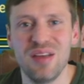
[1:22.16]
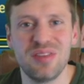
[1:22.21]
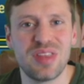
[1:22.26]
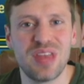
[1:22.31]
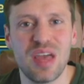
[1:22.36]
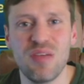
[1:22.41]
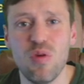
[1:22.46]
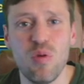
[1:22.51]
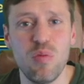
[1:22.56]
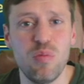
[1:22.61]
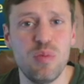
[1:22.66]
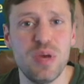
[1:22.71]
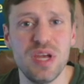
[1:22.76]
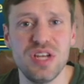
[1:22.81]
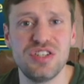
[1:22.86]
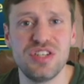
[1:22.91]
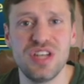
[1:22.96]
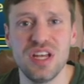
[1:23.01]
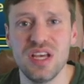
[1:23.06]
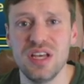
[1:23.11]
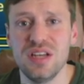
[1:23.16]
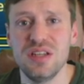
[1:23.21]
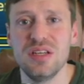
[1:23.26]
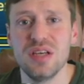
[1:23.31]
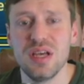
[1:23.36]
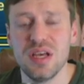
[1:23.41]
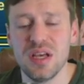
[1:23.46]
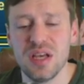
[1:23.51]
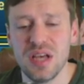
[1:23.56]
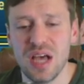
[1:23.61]
they've all pitched in
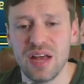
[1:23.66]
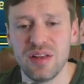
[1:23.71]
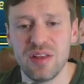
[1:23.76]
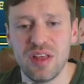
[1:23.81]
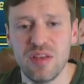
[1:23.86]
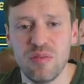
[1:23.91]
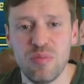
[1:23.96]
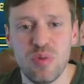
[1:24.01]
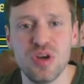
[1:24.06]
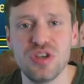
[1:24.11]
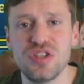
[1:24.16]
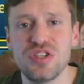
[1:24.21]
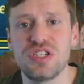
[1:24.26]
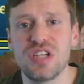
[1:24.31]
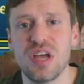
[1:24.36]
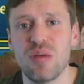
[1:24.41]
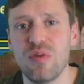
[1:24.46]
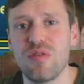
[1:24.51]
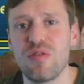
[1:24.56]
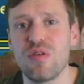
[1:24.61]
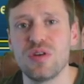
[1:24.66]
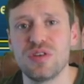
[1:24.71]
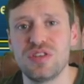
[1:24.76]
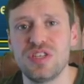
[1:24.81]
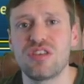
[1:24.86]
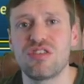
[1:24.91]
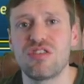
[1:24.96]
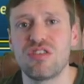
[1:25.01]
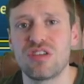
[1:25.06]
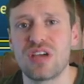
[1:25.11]
and they pushed. And we've got
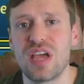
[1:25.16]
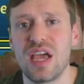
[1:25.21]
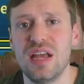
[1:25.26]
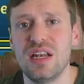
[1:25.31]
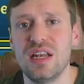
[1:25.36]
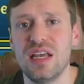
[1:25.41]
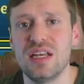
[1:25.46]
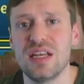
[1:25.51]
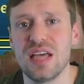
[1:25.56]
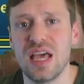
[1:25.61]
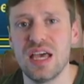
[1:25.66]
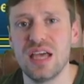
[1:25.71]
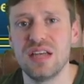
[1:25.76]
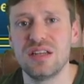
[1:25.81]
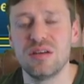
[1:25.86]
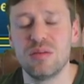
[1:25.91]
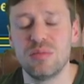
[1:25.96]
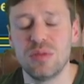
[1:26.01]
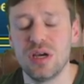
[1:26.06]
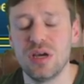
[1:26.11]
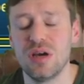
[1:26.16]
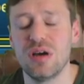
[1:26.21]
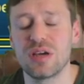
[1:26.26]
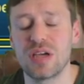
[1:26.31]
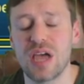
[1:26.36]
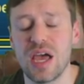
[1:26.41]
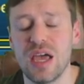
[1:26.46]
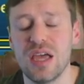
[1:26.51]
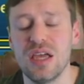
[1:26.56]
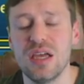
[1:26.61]
600k lead ahead. I'm like,
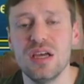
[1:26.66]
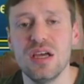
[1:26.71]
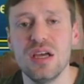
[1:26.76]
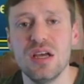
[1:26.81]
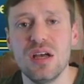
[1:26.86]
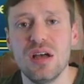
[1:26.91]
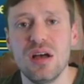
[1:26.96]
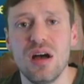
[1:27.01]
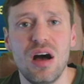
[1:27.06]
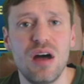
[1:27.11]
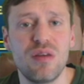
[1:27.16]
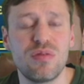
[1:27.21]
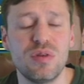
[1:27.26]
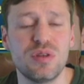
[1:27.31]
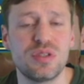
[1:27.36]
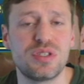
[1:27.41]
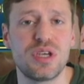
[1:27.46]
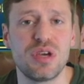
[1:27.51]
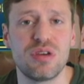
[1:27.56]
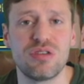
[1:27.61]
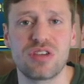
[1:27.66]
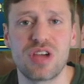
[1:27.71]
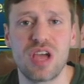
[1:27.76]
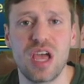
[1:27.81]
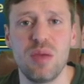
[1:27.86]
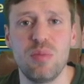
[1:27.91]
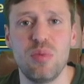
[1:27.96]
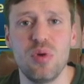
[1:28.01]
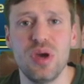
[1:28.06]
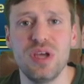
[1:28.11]
okay, I've got
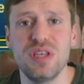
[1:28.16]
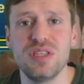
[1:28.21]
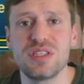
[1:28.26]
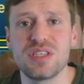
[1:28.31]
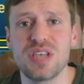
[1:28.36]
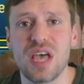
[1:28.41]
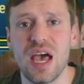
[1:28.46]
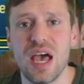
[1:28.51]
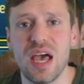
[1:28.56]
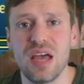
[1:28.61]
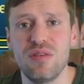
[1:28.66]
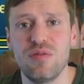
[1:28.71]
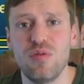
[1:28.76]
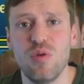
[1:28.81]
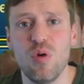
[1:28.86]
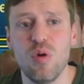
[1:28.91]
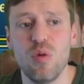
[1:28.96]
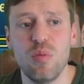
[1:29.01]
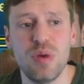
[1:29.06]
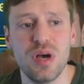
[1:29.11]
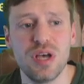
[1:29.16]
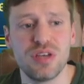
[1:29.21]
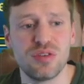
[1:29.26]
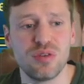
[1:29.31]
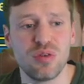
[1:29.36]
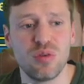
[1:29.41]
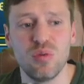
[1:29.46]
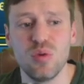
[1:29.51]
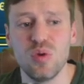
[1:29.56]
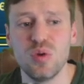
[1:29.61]
200k points. And for
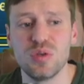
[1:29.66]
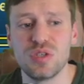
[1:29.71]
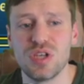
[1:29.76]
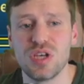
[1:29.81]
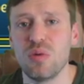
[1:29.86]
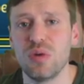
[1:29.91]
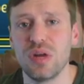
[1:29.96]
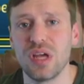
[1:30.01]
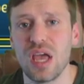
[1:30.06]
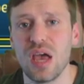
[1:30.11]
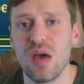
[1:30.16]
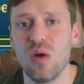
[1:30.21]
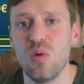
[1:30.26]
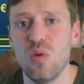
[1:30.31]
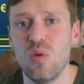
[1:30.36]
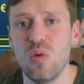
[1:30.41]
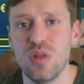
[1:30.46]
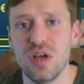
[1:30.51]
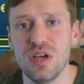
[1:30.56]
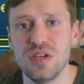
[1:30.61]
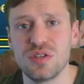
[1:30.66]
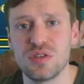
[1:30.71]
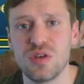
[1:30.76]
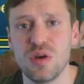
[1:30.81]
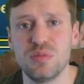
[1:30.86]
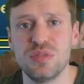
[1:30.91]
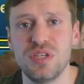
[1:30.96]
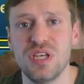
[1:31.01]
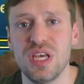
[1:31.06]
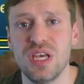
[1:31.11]
personal rewards, I want to get all those
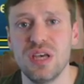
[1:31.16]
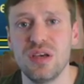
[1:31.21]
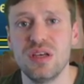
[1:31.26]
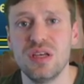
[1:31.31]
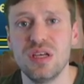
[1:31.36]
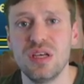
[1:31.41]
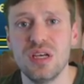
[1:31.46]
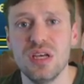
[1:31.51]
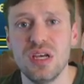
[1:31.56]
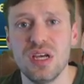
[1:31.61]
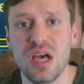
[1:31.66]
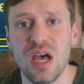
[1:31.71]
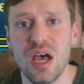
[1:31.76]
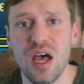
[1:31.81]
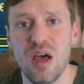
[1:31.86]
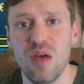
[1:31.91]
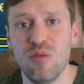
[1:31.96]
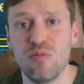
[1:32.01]
top tier um,